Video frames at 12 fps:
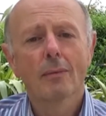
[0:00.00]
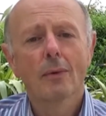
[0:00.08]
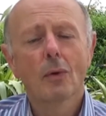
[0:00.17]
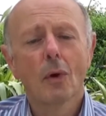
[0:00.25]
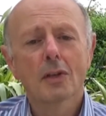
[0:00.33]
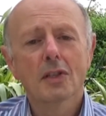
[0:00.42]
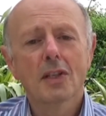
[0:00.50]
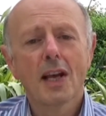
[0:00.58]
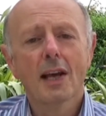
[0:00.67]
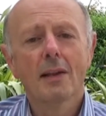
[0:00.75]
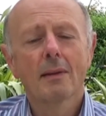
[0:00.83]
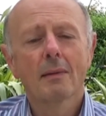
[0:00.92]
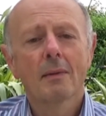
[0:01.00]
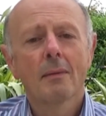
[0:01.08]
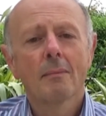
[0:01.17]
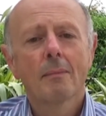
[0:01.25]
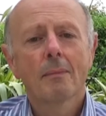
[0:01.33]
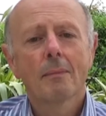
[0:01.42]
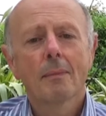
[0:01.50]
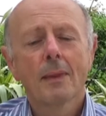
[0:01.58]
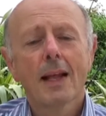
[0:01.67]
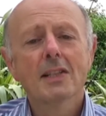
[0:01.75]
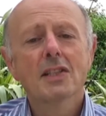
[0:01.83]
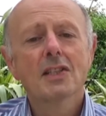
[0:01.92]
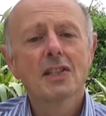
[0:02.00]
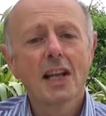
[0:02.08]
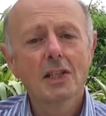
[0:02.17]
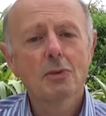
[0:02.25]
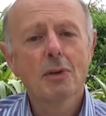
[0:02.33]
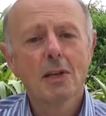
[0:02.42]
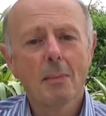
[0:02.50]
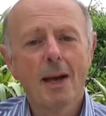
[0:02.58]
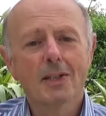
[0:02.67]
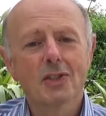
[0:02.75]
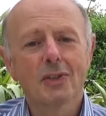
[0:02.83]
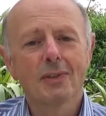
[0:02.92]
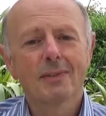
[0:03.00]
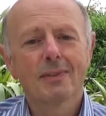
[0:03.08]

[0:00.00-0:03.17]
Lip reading: 0 to 10. That's the sensory dimension,